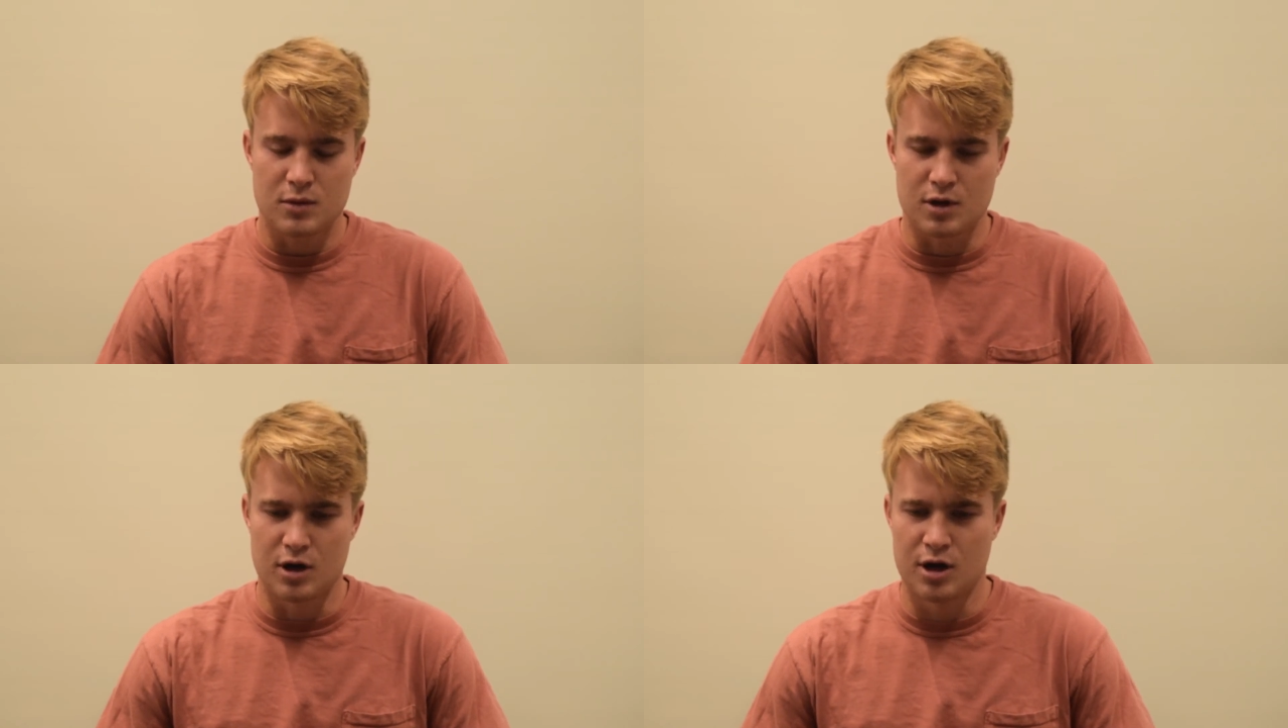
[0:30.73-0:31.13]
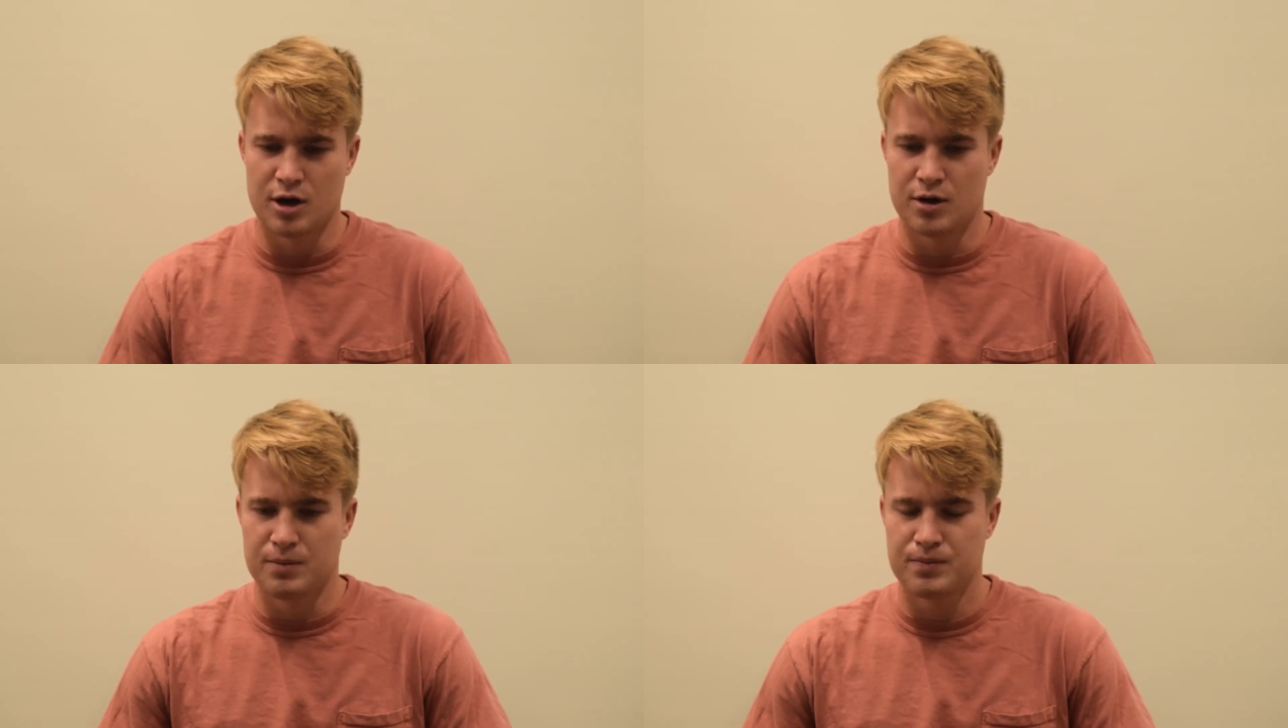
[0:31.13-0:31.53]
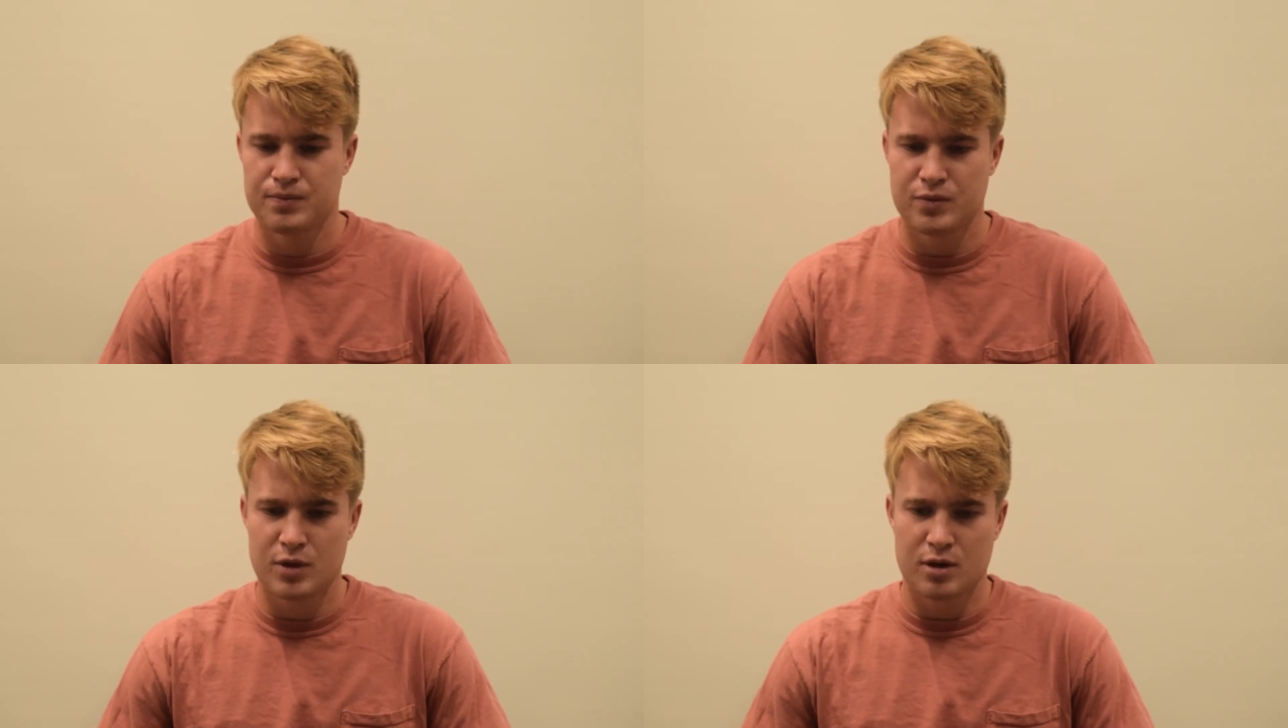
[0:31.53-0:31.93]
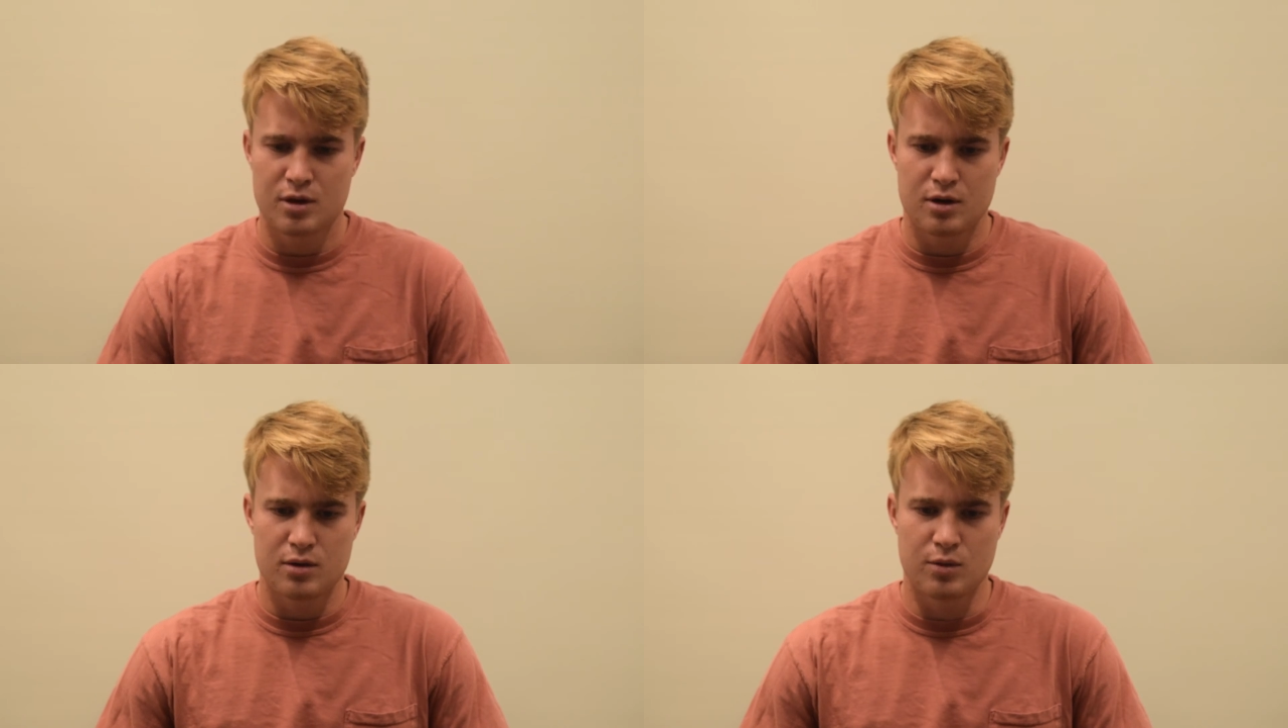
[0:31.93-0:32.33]
Um,
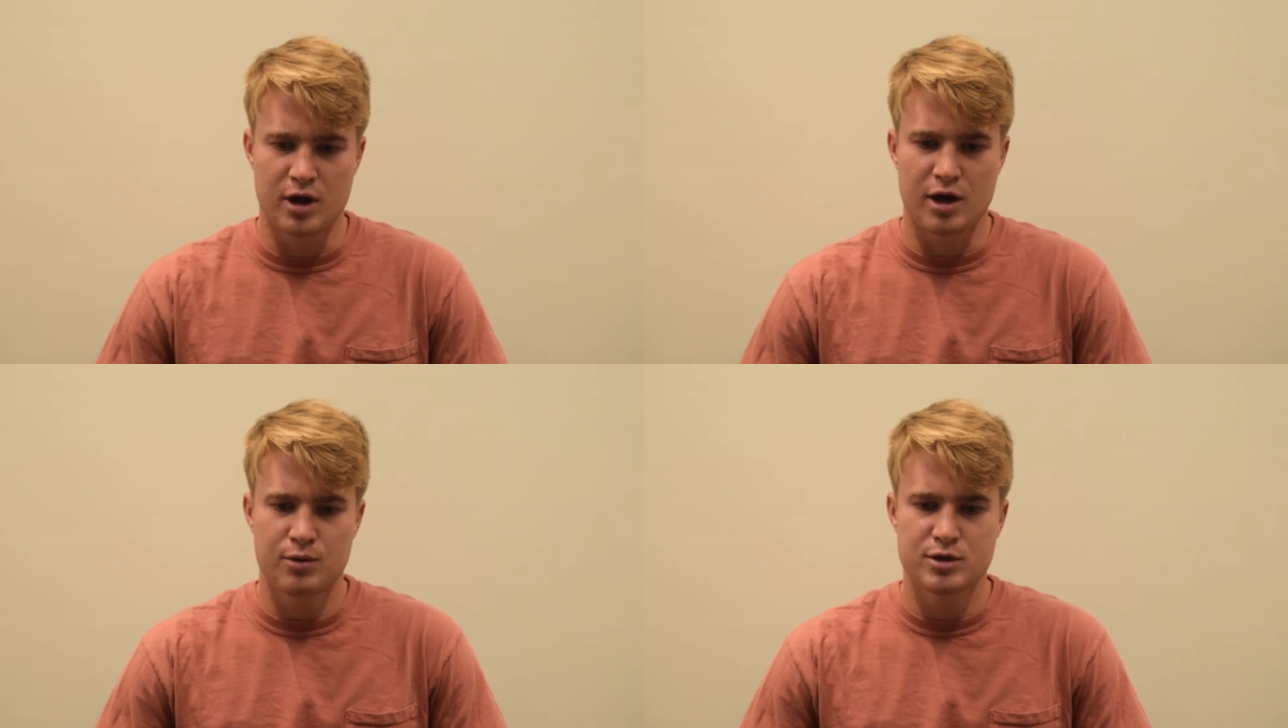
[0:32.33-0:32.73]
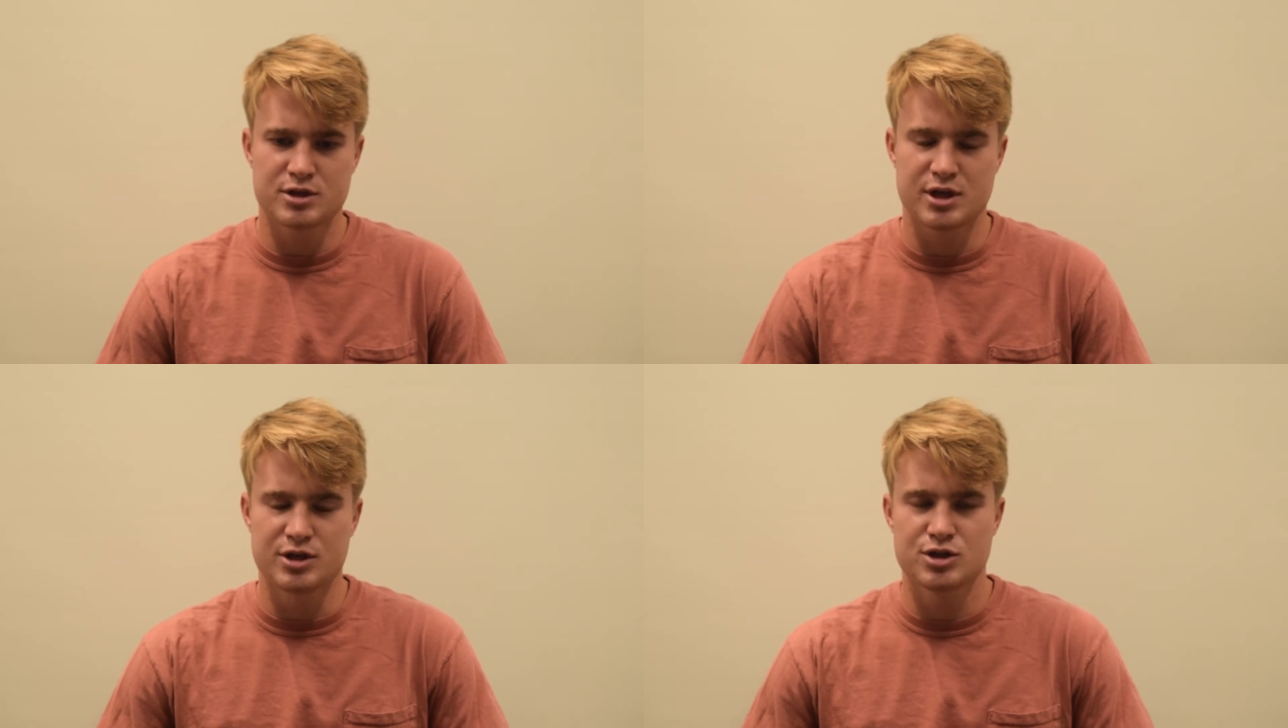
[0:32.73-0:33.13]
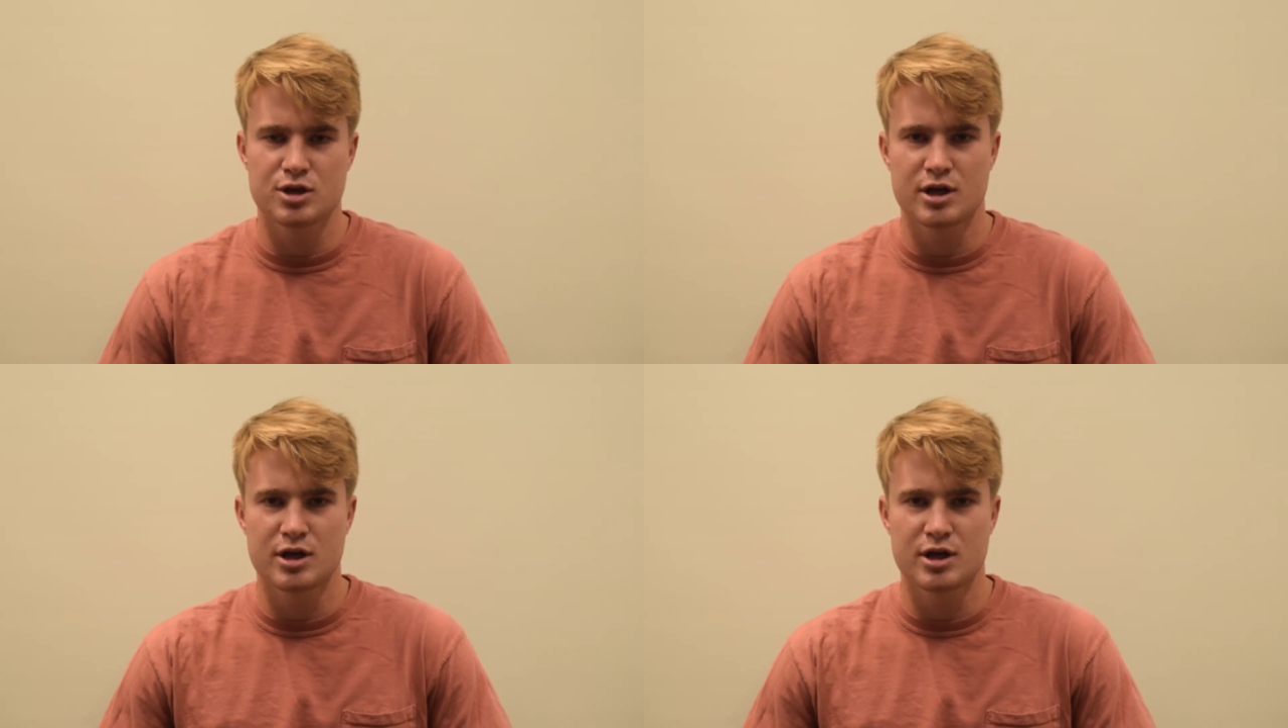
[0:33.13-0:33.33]
when I was injured,